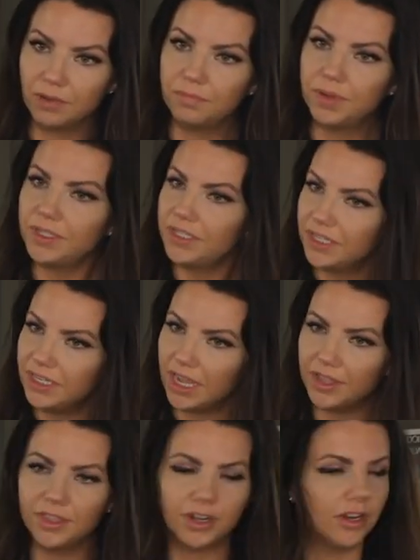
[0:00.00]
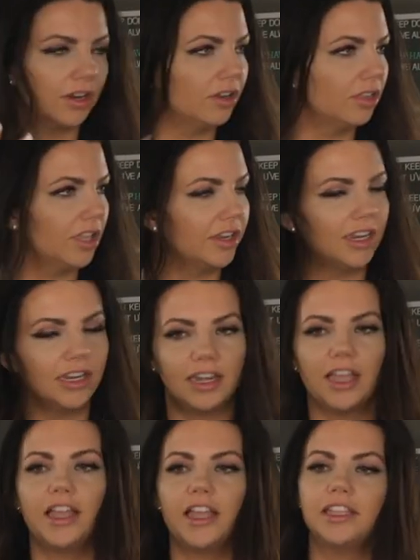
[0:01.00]
put together, looking
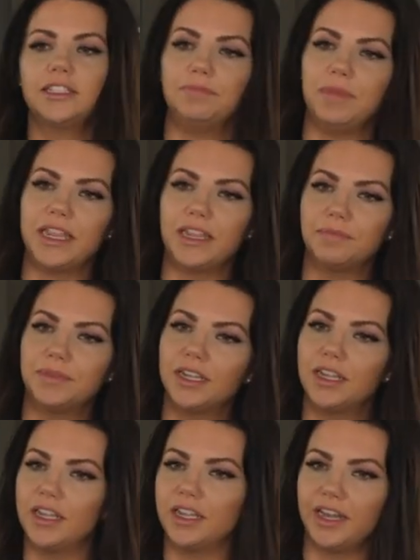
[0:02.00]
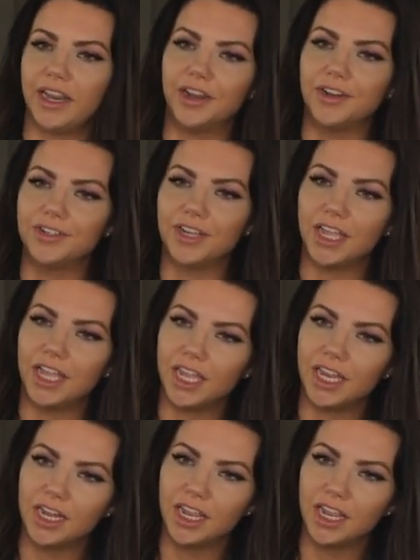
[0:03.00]
nice, makeup done, hair done.